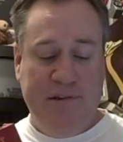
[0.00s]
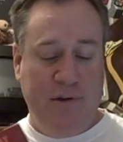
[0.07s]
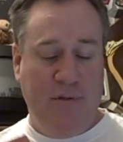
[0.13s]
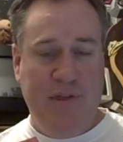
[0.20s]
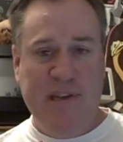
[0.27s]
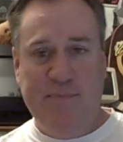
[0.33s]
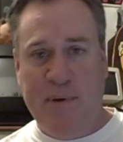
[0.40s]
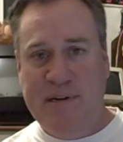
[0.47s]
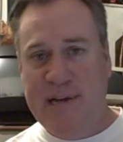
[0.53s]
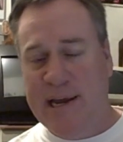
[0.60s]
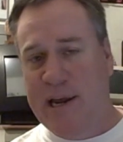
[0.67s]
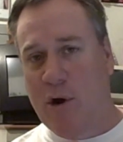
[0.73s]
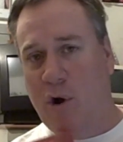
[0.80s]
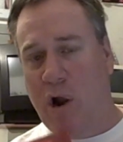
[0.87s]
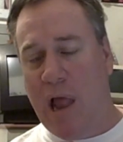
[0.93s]
So this
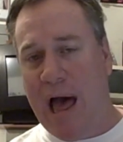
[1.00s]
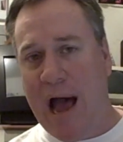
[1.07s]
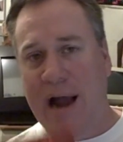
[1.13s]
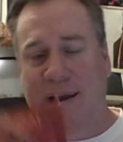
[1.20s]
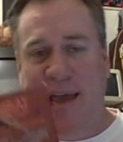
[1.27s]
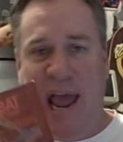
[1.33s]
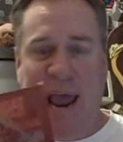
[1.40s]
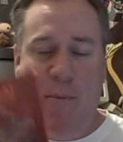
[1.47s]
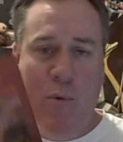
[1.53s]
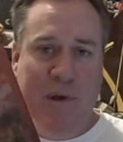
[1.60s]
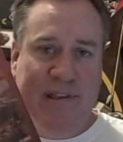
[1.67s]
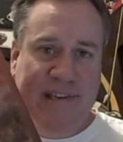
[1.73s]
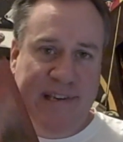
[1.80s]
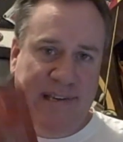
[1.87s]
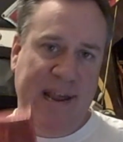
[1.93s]
particular lot came
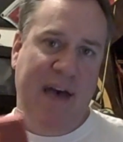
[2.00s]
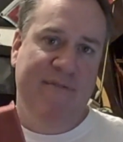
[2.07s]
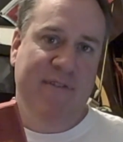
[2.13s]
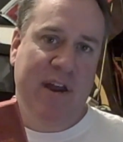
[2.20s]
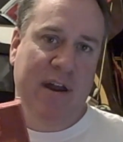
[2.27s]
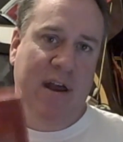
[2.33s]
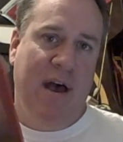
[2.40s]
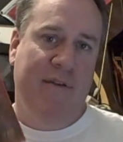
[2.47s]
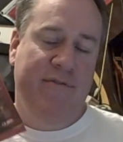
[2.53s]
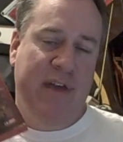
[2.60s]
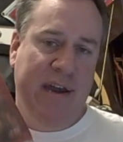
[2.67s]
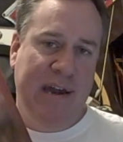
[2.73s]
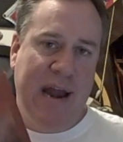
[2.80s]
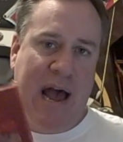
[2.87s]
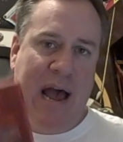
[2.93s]
with 7 of
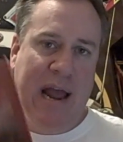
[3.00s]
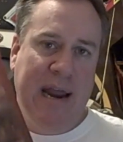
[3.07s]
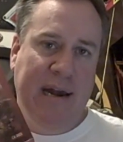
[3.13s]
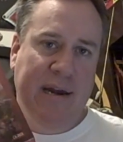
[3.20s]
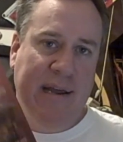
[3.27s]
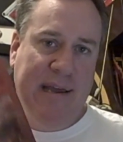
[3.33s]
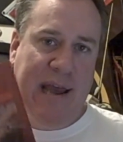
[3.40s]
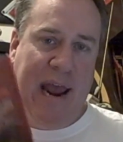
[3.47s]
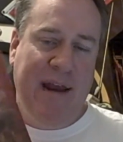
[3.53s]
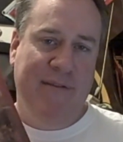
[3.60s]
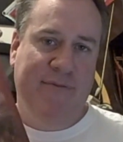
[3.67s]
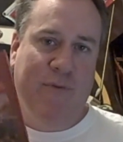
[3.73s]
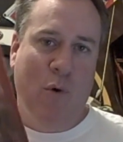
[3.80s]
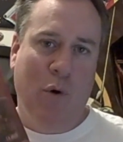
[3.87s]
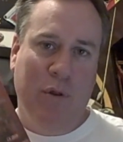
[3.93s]
the 9
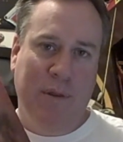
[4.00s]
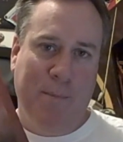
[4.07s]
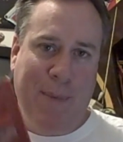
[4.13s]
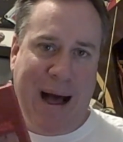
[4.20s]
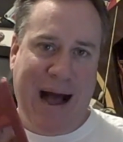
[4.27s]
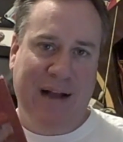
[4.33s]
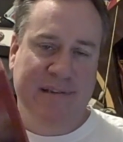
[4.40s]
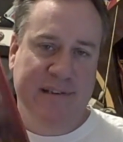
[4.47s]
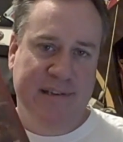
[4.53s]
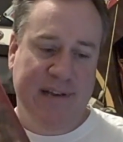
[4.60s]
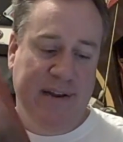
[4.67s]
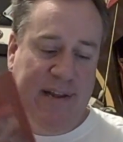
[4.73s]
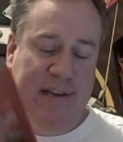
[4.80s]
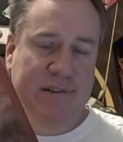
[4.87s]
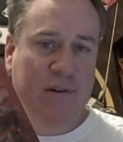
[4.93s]
gatefold
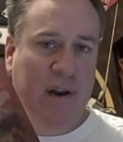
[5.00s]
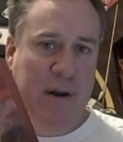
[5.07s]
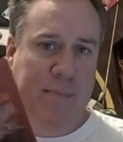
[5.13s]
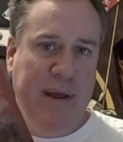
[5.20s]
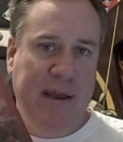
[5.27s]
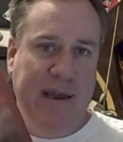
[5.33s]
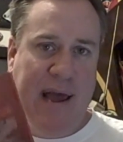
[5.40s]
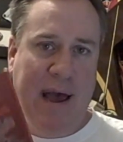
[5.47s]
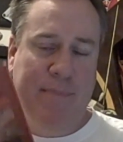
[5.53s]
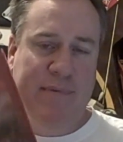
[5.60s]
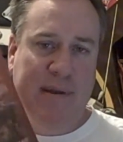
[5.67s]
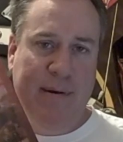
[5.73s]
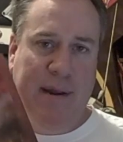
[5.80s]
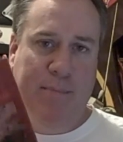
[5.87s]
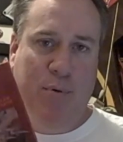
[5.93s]
boxes, and these are going to be
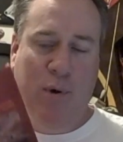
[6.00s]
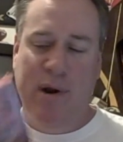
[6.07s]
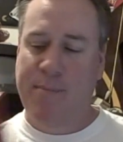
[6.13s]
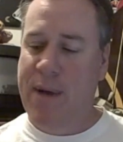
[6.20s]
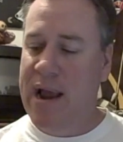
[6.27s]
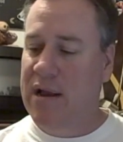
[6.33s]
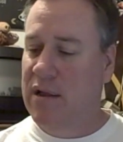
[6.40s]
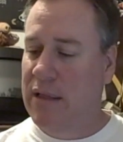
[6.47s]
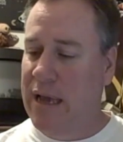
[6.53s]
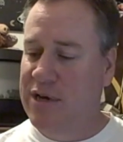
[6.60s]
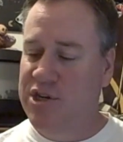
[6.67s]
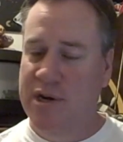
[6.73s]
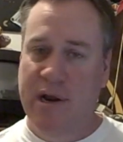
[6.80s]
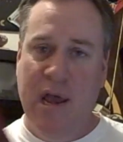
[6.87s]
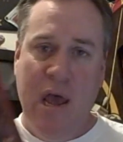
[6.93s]
kept and put in my
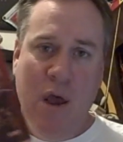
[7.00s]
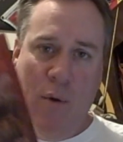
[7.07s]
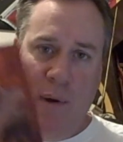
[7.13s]
collection.